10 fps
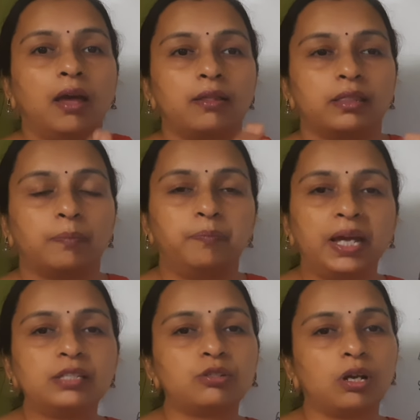the
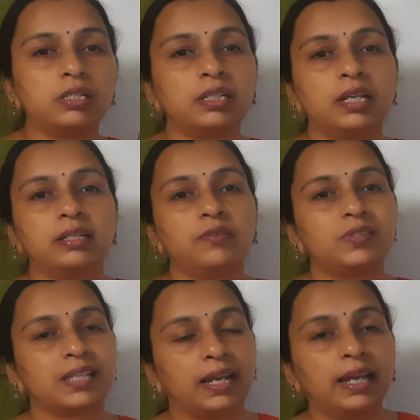best alternative
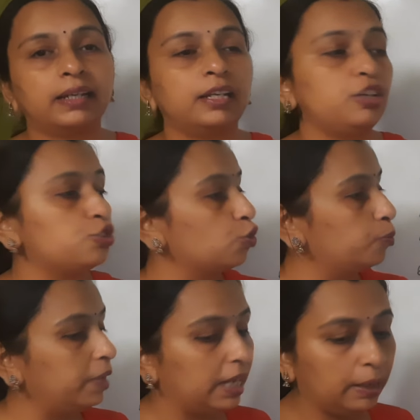selected should
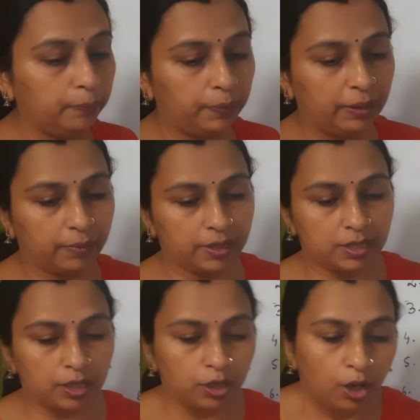be
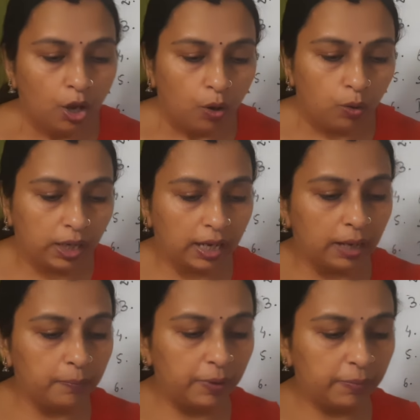implemented. Okay,
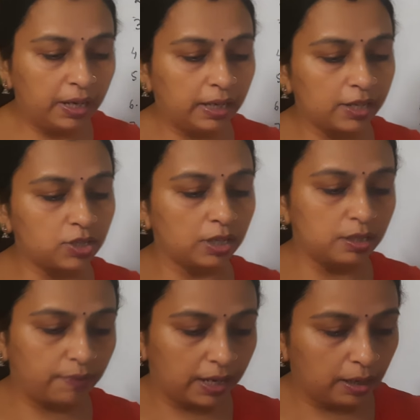implementation is
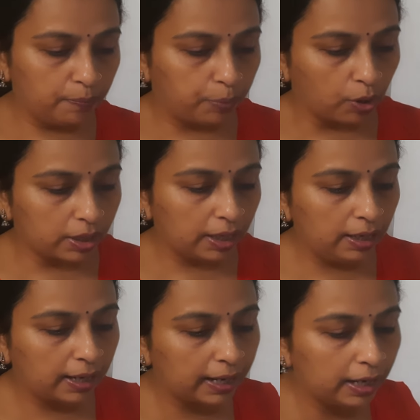very important.
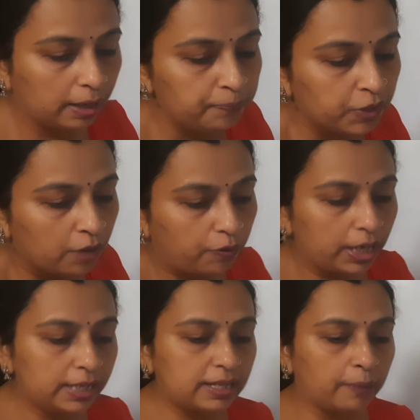Like for
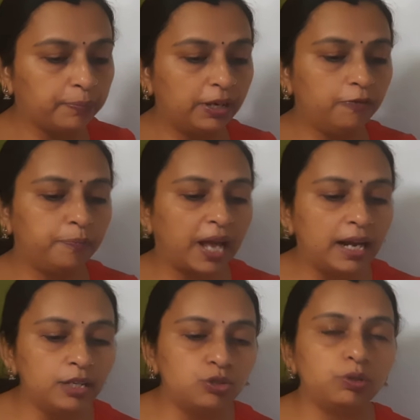example, if plan
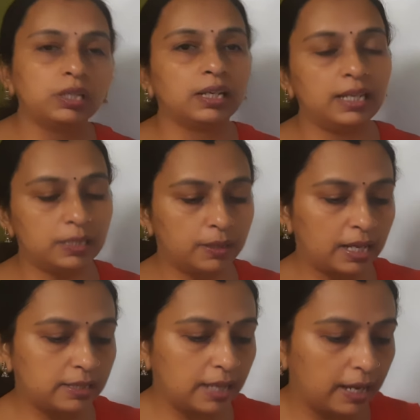is to increase the
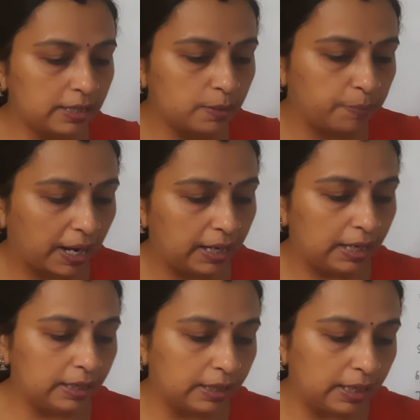sales by
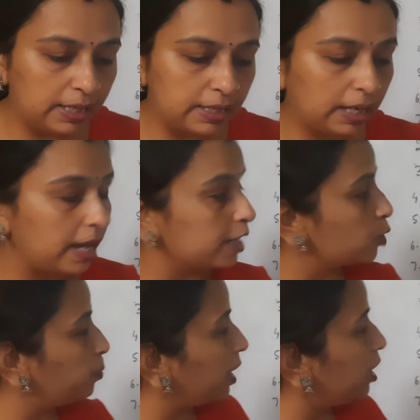increasing
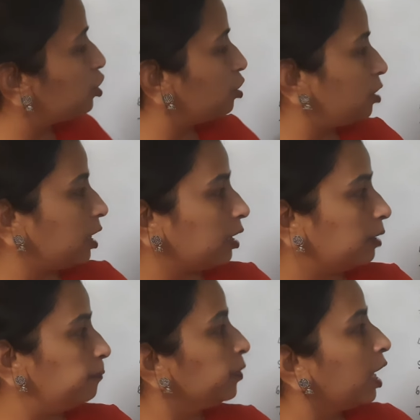expenditure on
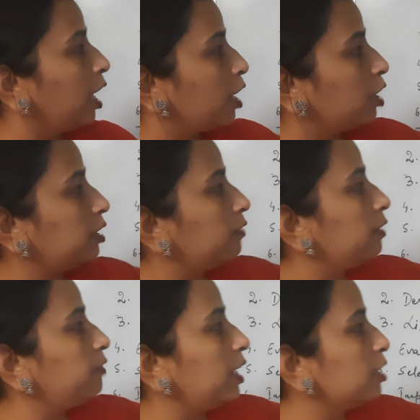income. Now there are
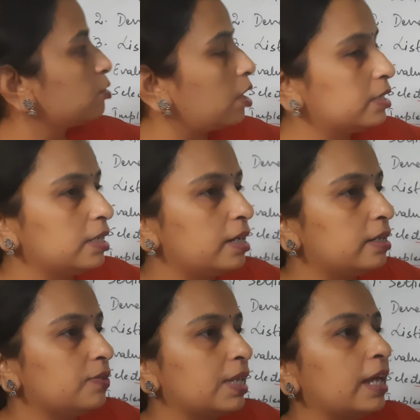various
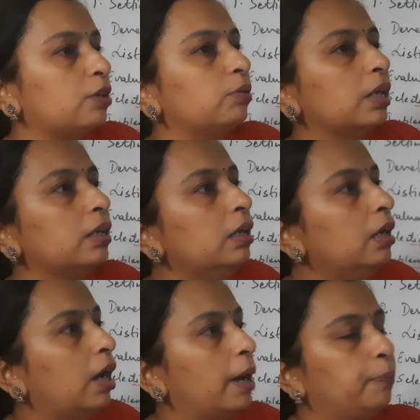alternatives, like you can
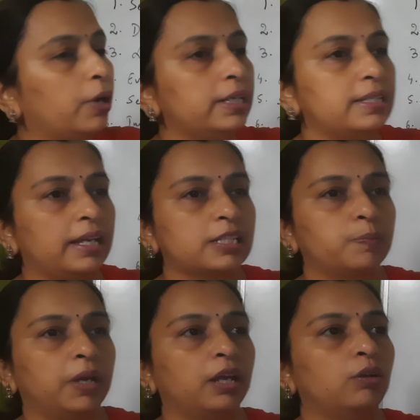appoint
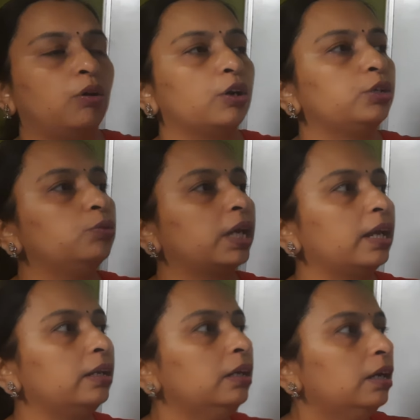salesmen, or you
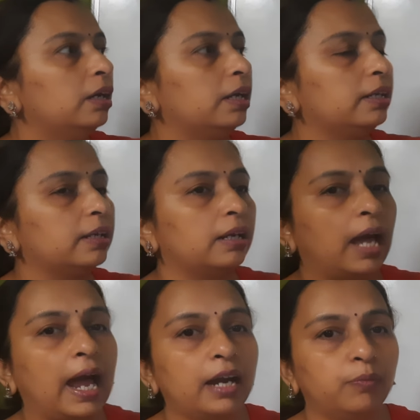can
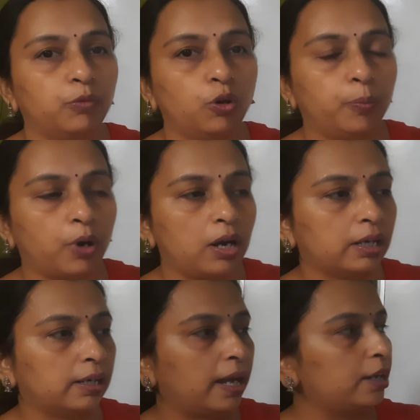add more
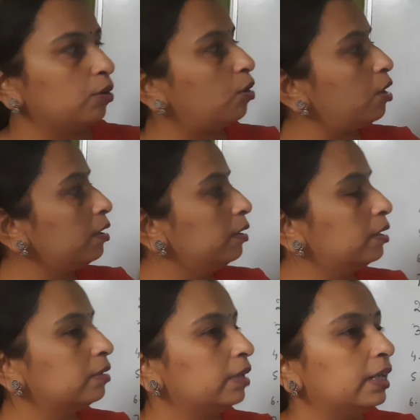product line, or
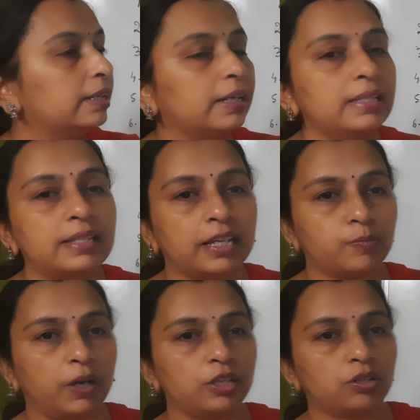increase the
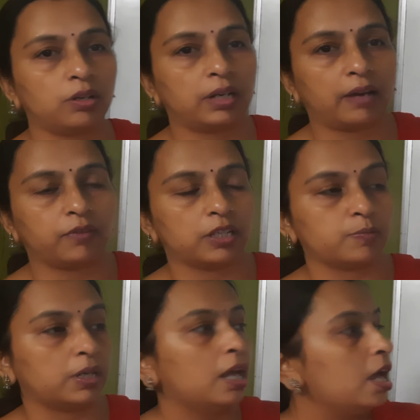expenditure on
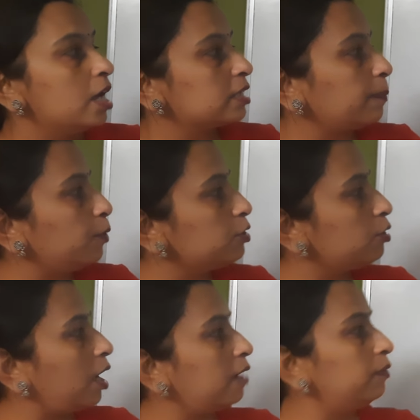advertisement. Suppose you
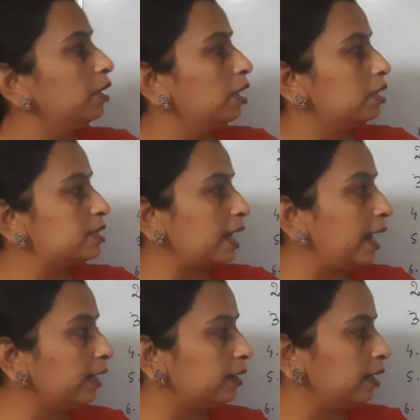have
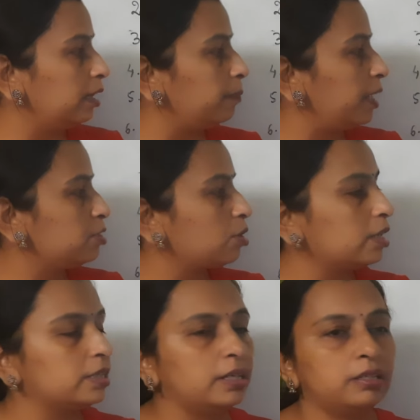selected, the best
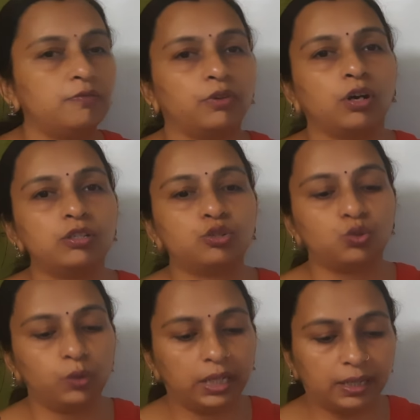alternative was
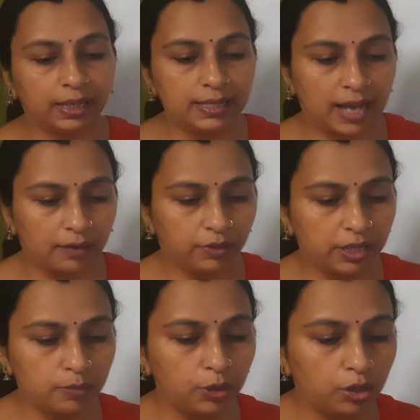to increase advertisement